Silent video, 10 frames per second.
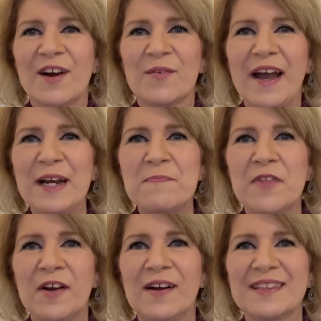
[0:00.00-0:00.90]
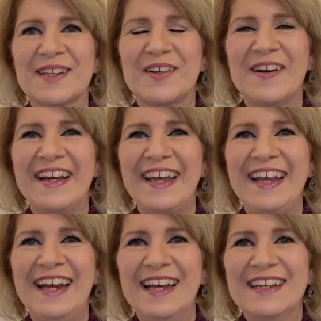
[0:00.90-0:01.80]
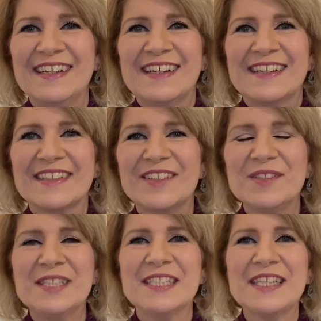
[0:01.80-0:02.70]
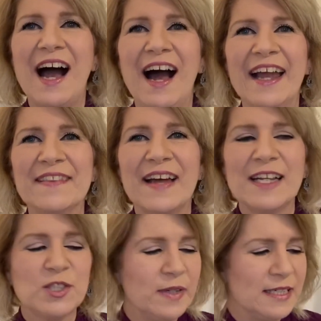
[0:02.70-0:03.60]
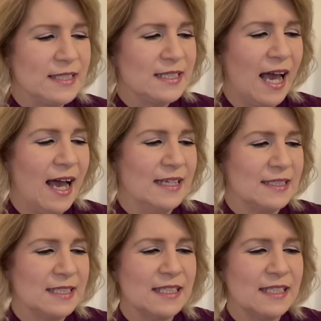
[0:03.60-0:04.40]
right up there at the green little sign, that's what it says.